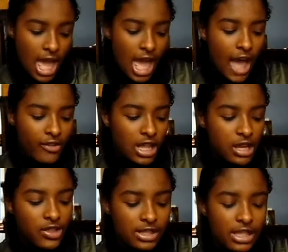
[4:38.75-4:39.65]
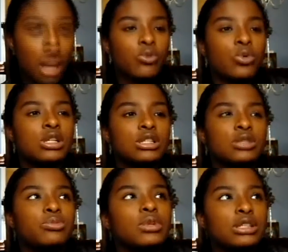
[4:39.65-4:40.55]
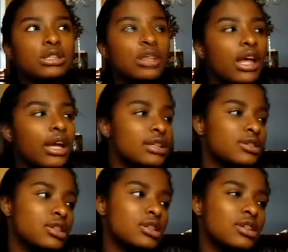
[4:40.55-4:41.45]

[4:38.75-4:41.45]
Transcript: I have a lot of things that I want to bring to light.